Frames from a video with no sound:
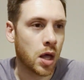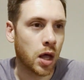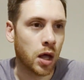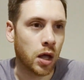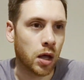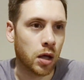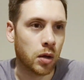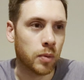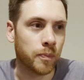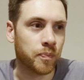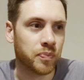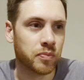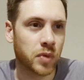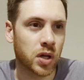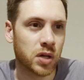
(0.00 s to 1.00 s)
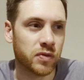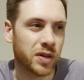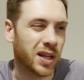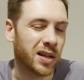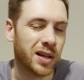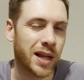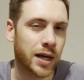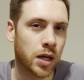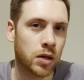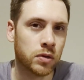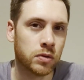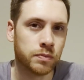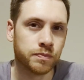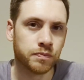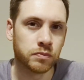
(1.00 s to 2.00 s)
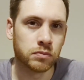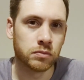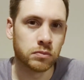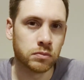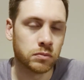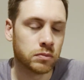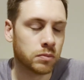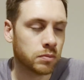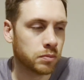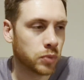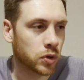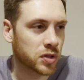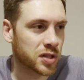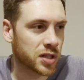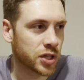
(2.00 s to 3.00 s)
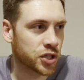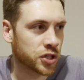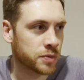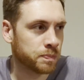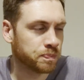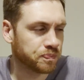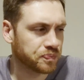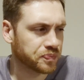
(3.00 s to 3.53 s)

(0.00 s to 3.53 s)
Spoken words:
kind of like a Lego box edition.